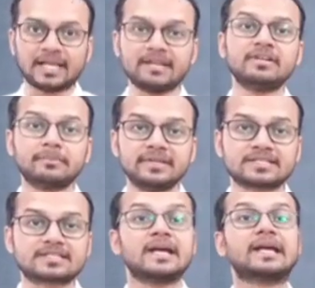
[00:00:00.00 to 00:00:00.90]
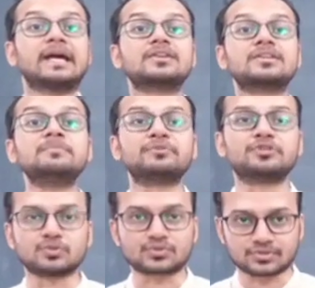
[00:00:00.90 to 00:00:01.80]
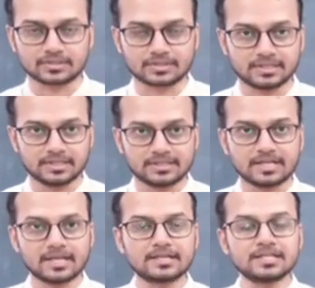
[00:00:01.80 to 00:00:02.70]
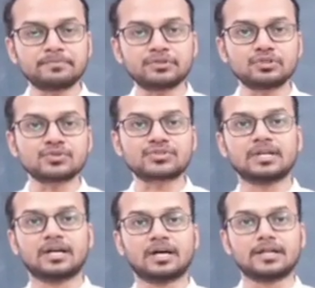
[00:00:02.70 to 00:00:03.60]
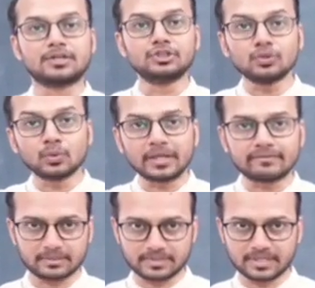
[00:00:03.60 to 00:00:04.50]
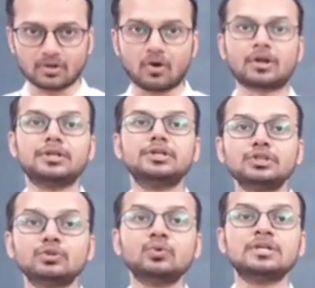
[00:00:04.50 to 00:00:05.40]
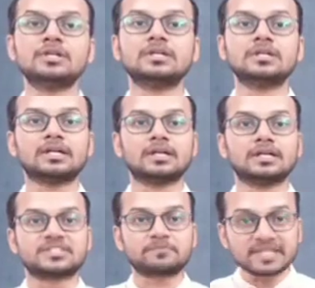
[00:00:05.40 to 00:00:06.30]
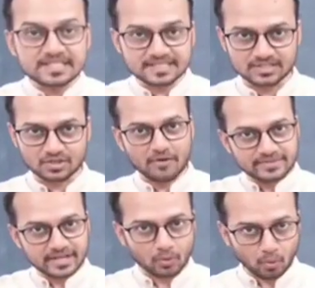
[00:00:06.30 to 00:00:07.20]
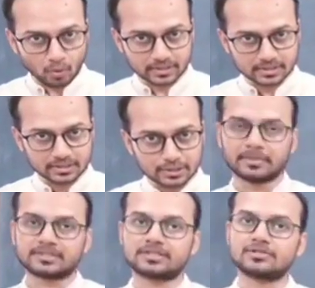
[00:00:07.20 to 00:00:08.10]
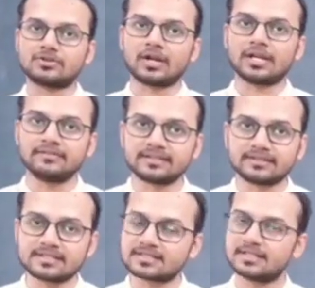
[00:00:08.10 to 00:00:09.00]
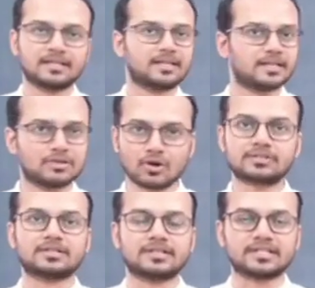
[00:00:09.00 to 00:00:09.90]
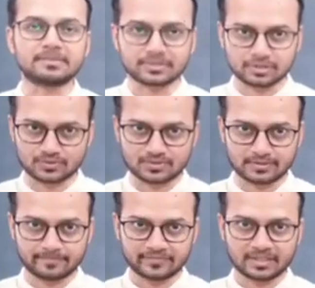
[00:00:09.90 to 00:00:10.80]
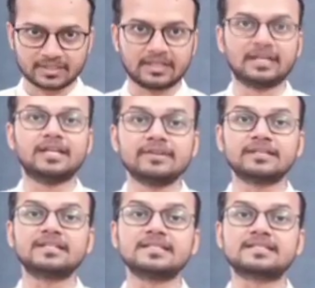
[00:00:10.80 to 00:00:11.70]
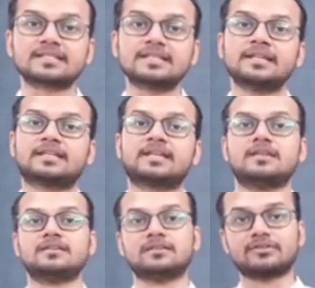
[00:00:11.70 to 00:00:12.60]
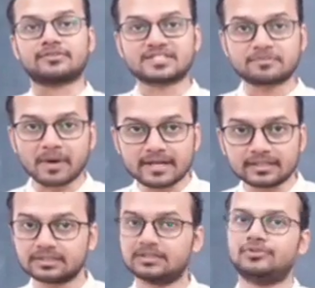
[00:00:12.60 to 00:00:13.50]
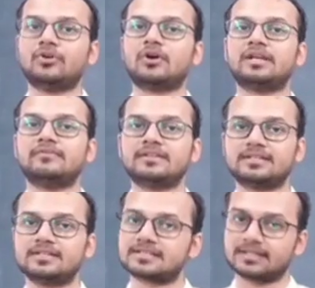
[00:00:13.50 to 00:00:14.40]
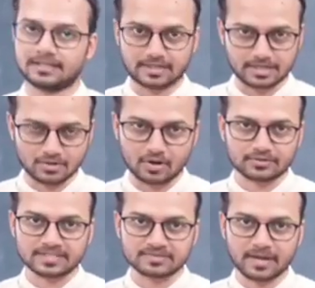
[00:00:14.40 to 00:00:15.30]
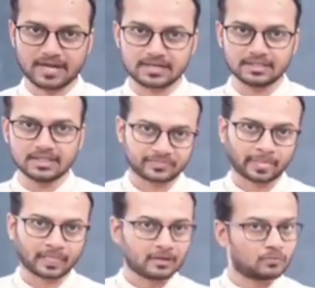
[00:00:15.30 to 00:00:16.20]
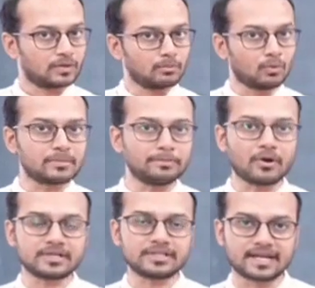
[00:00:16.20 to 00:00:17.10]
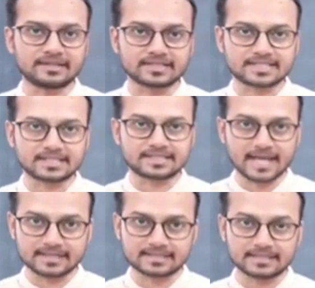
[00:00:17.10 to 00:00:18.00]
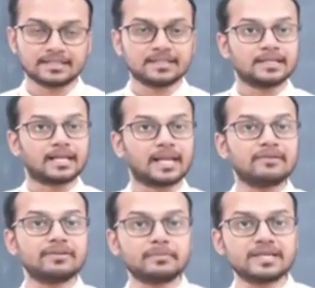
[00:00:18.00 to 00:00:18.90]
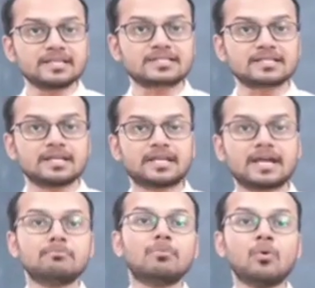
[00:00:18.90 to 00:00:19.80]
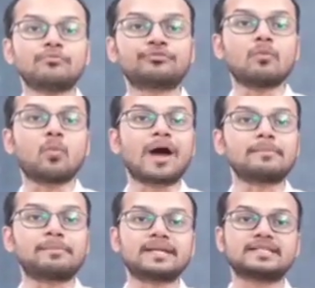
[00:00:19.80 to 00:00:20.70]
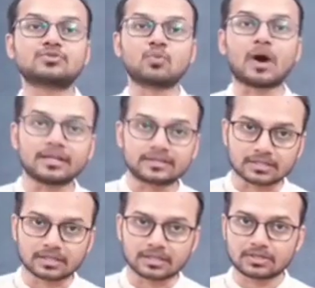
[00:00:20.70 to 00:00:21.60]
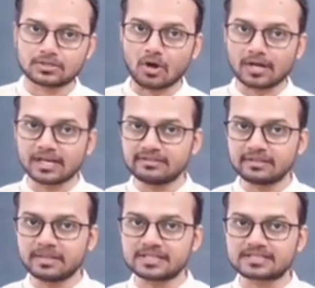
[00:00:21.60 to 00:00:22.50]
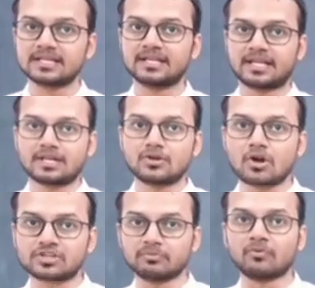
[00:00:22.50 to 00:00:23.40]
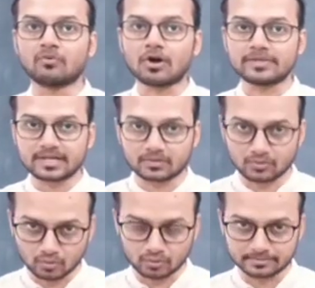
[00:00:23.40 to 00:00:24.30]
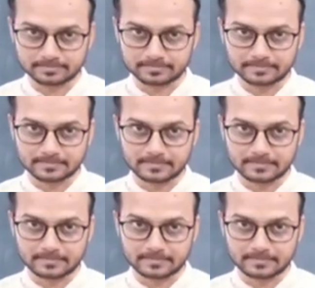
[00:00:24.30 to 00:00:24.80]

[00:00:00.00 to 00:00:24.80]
Living beings can reproduce. They can reproduce new living being or new species of their own, but non-living things cannot reproduce. Living things can respire, non-living things cannot respire. One more important characteristic is that living beings can move from one place to other. Non-living beings cannot move on their own.